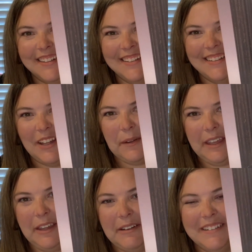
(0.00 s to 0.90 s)
So
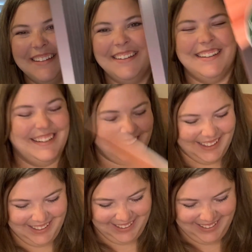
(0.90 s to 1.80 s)

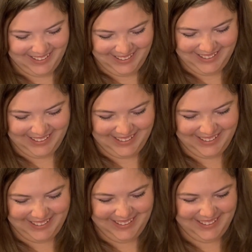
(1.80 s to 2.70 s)
cute.
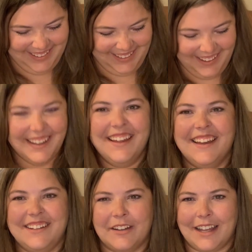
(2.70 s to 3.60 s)

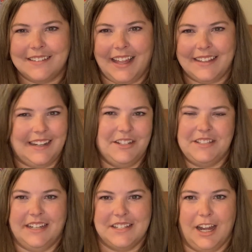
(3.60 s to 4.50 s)
Do you guys like that I just
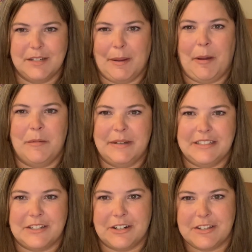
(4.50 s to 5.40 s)
like talk to my mom and my
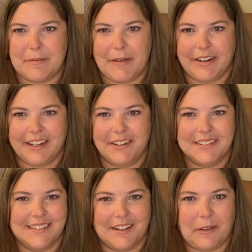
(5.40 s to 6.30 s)
sisters through my videos?
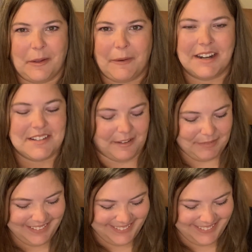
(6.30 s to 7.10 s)
Because I know they watch them.